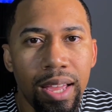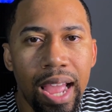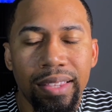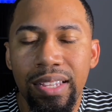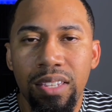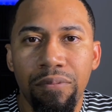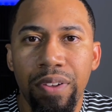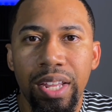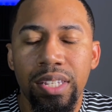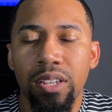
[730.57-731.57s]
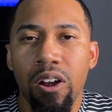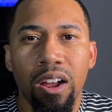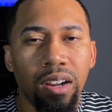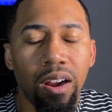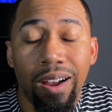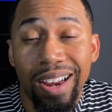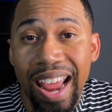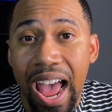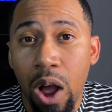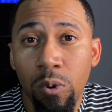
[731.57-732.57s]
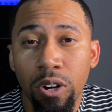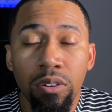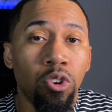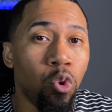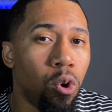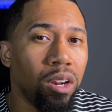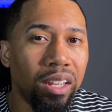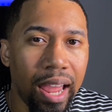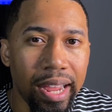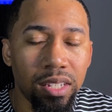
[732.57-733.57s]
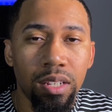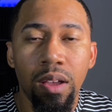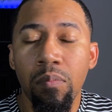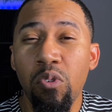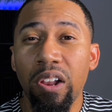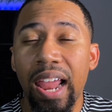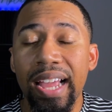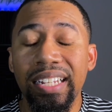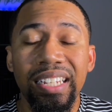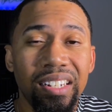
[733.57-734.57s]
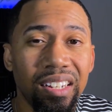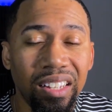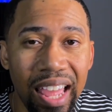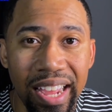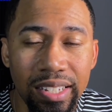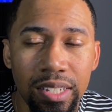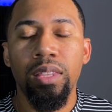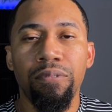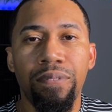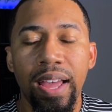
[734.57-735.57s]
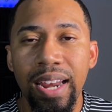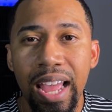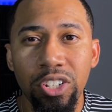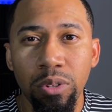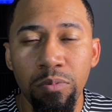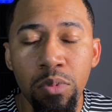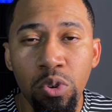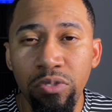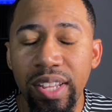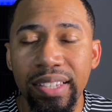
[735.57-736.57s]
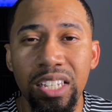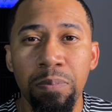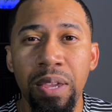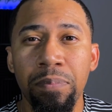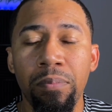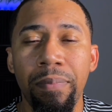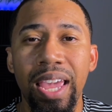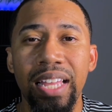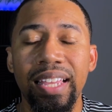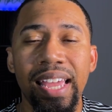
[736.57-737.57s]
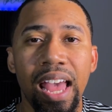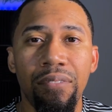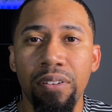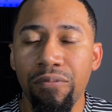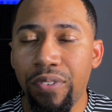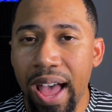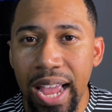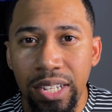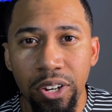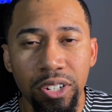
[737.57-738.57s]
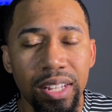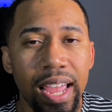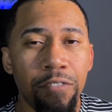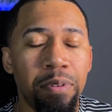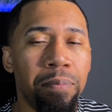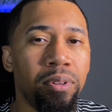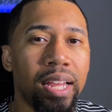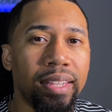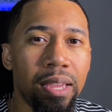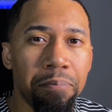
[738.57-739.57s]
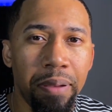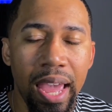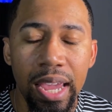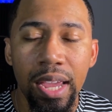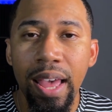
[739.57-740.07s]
at these events are an hour or less, more likely less. The financial moves that these people made, they have advisors, they have people that they pay